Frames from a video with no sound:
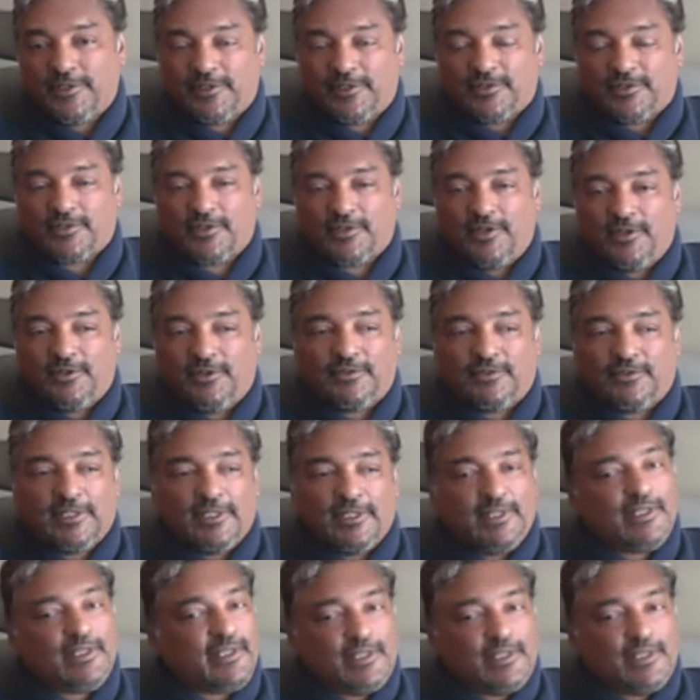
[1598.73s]
So
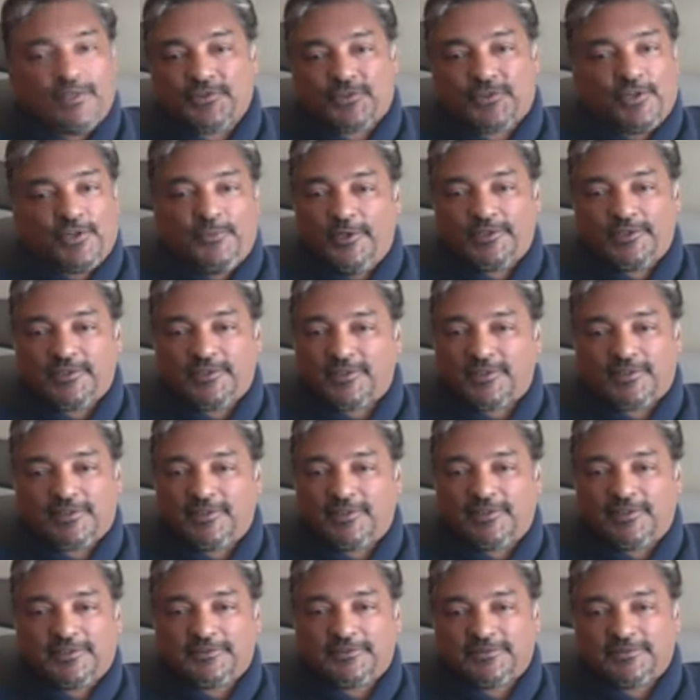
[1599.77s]
show business, you
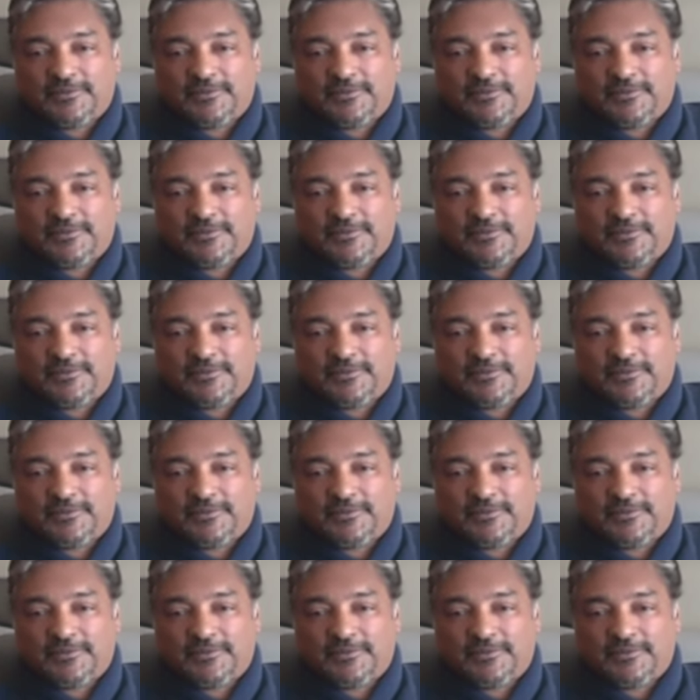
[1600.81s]
know,